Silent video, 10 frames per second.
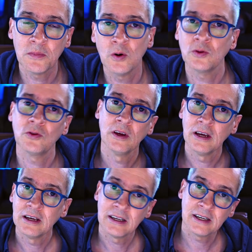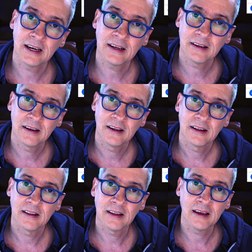mode, check
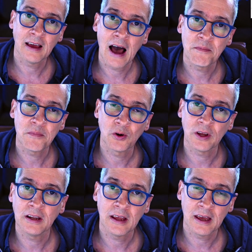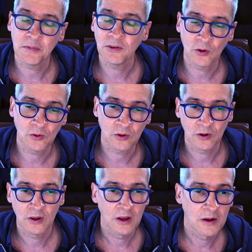the A M P plugin episode
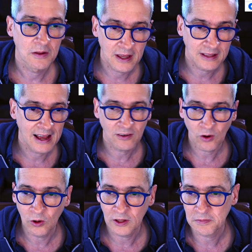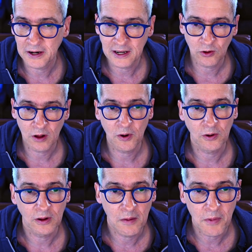that has all the explanation
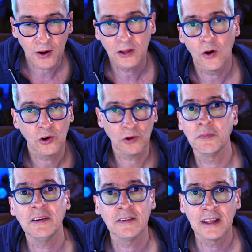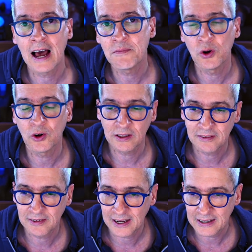about, about it, or visit the A M P plugin
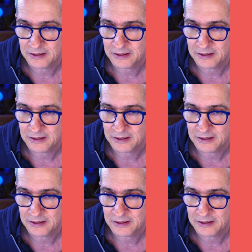site.